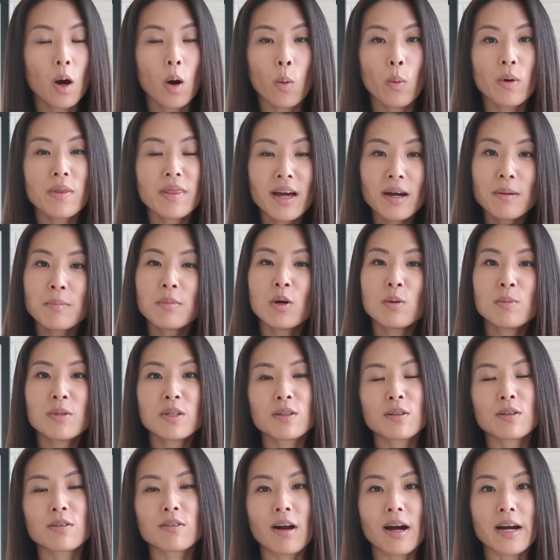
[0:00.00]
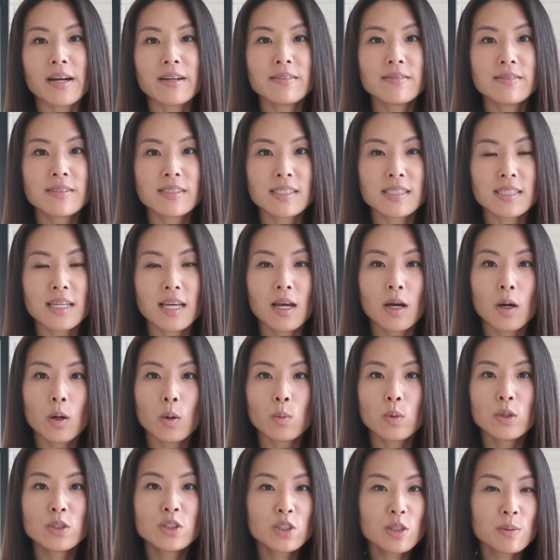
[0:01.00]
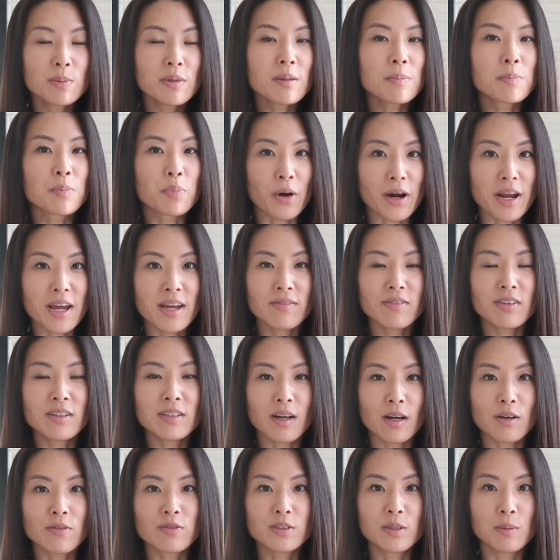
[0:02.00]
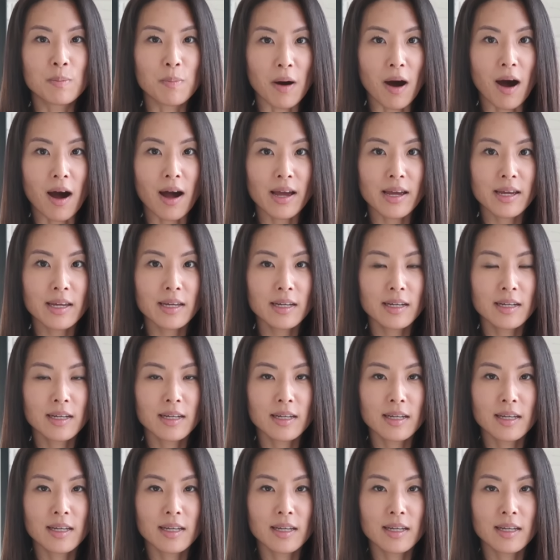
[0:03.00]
when that moment arrives, would you be brave enough to buy?